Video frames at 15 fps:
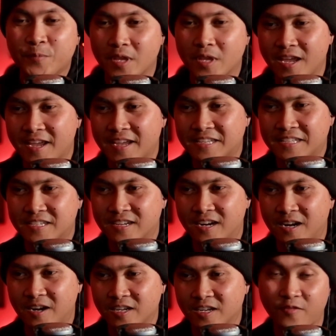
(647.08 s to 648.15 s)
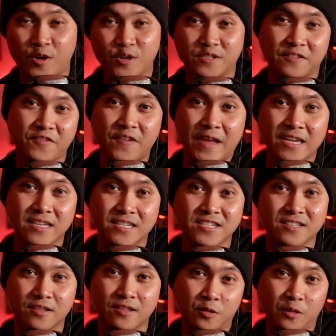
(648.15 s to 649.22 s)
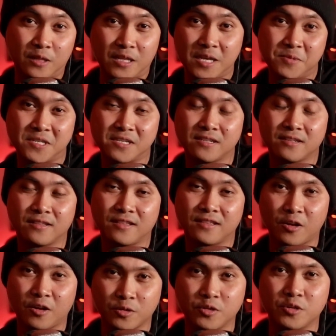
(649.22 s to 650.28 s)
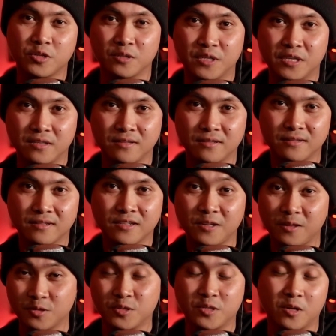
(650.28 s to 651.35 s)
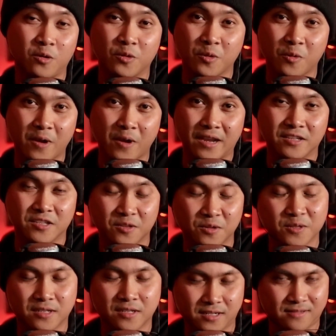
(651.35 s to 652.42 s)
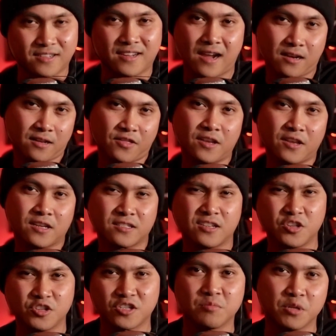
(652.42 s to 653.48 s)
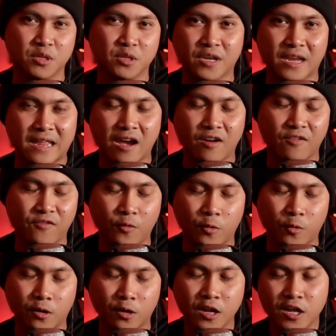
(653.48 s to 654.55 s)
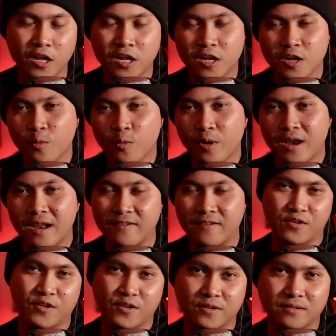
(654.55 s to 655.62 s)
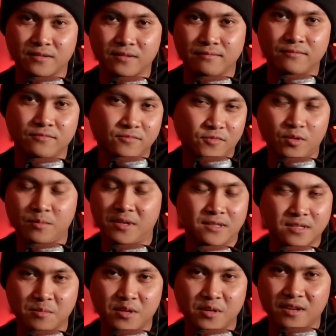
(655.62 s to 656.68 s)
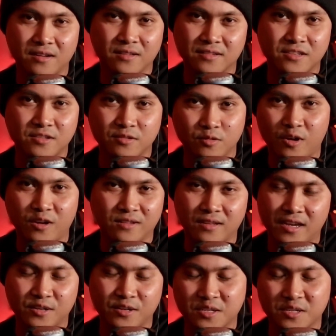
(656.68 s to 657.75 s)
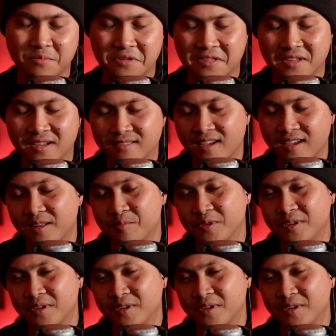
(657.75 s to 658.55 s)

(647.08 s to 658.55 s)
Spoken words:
And as far as their face, their lips, they don't usually close all the way. So those are the kind of things that you should be looking out for whenever you meet somebody else new online or something like that. But